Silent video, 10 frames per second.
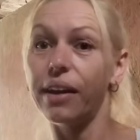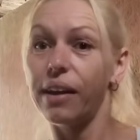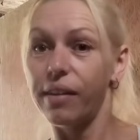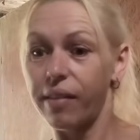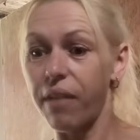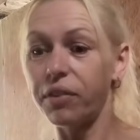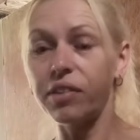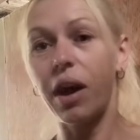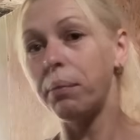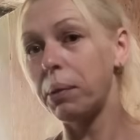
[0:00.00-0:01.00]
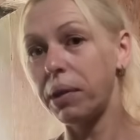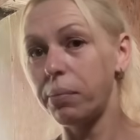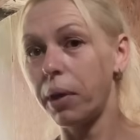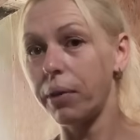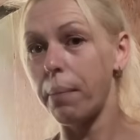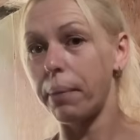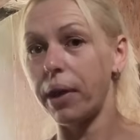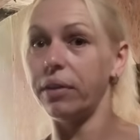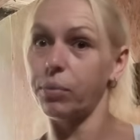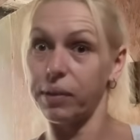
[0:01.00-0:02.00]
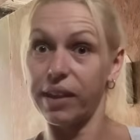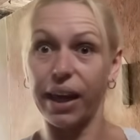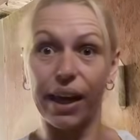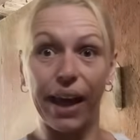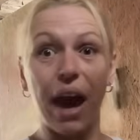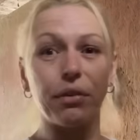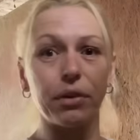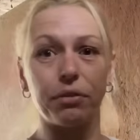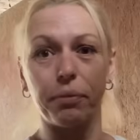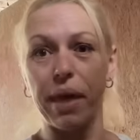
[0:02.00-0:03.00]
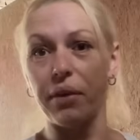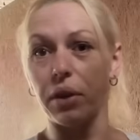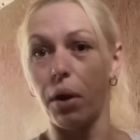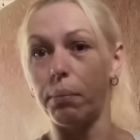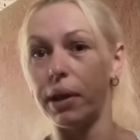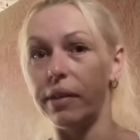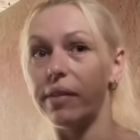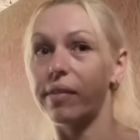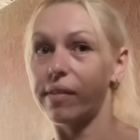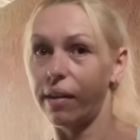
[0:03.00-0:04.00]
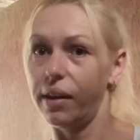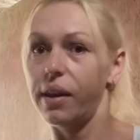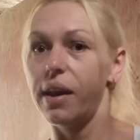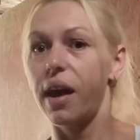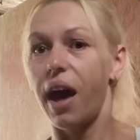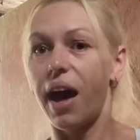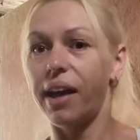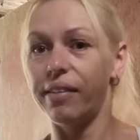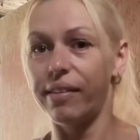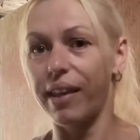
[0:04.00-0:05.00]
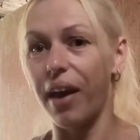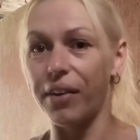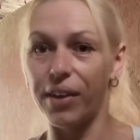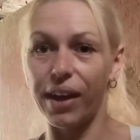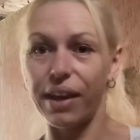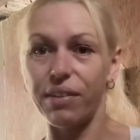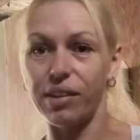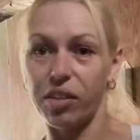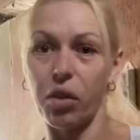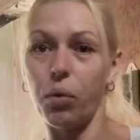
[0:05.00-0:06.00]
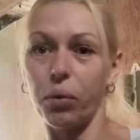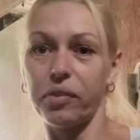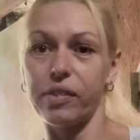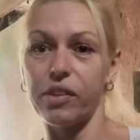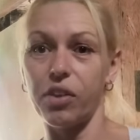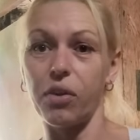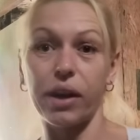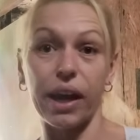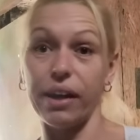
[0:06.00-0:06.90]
So every time we went to my grandparents, we'd take a carrot from their allotments and go and give it to the horse and the donkey.